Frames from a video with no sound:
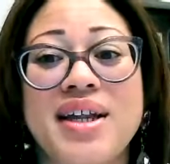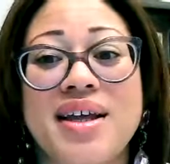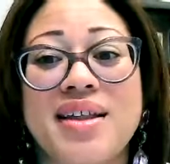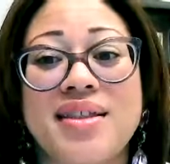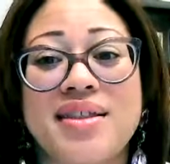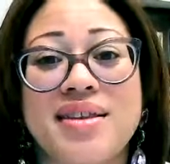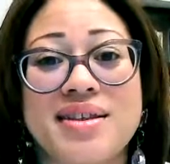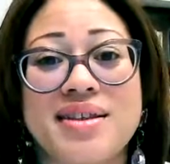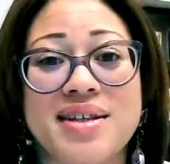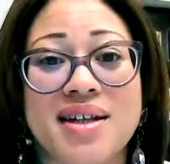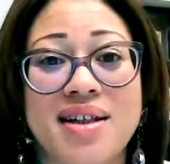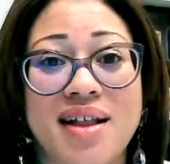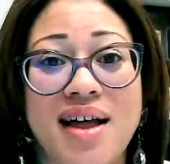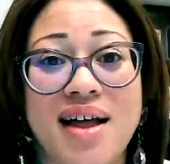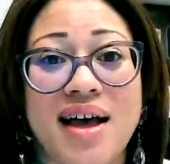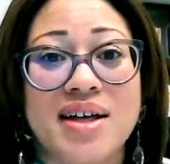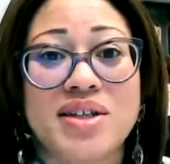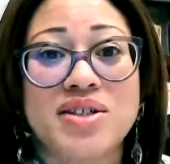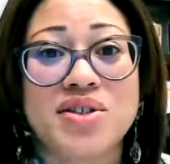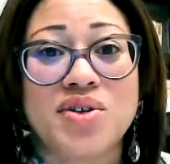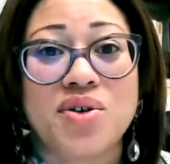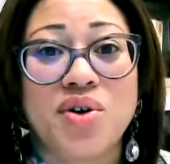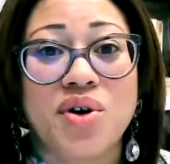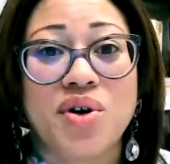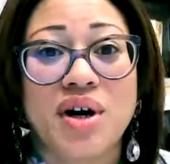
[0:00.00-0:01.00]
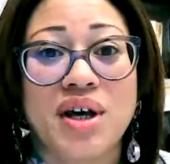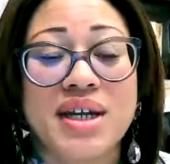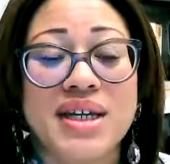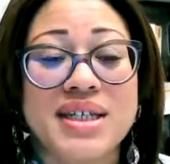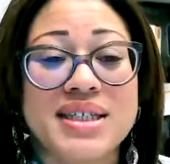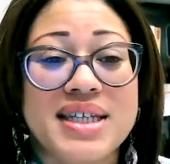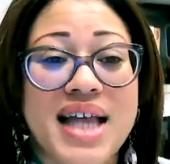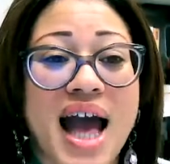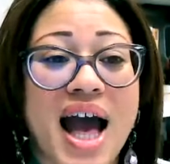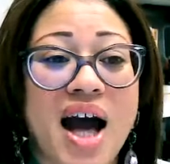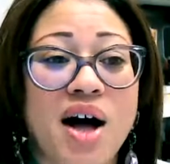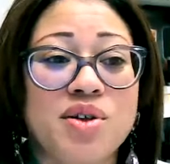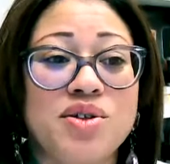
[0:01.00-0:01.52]
in this class on is
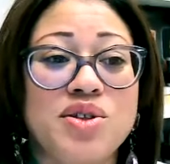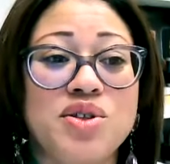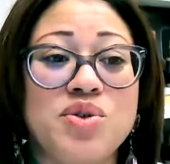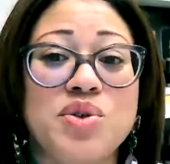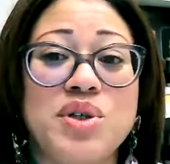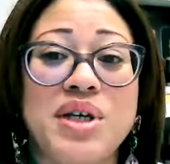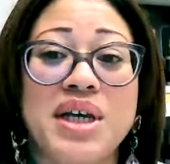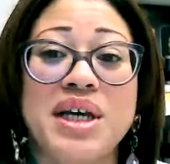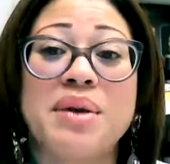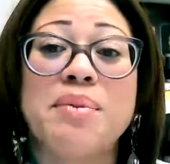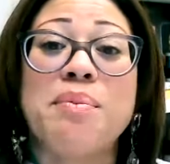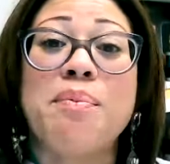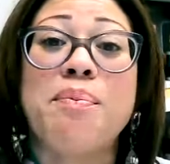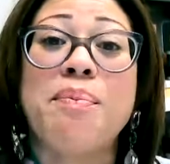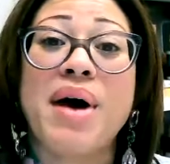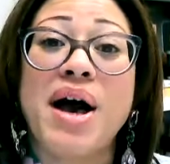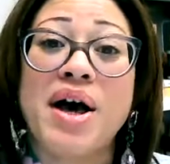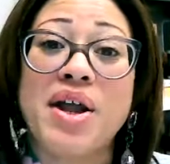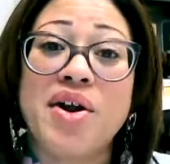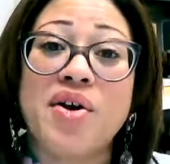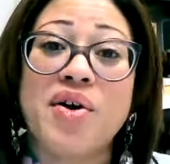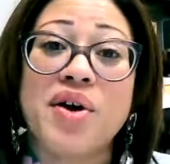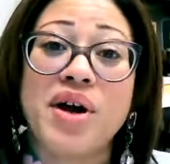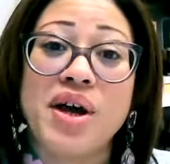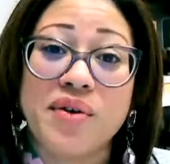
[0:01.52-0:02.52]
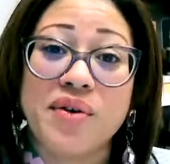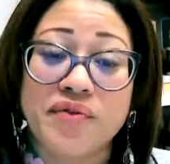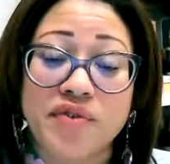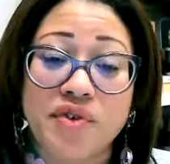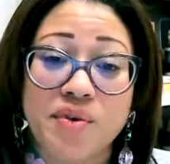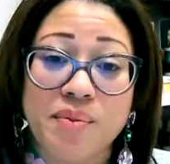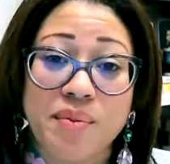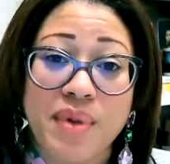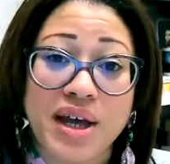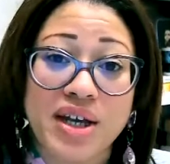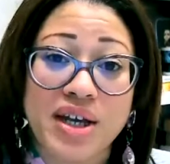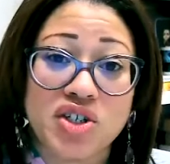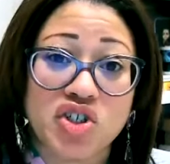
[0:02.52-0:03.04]
how to get better
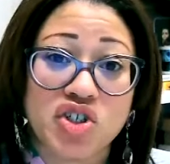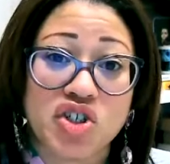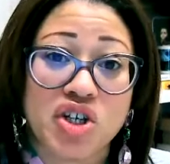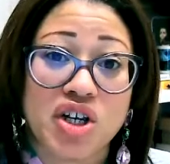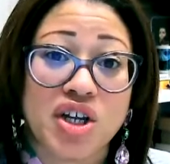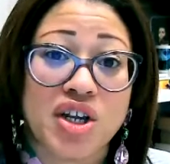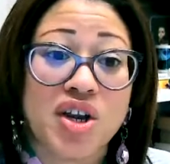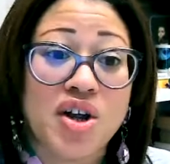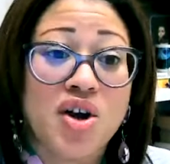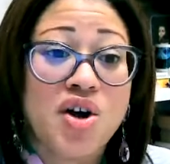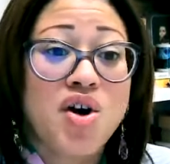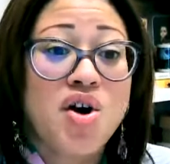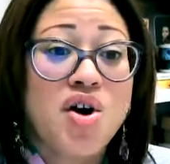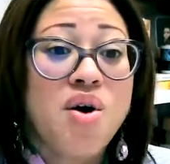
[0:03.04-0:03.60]
information,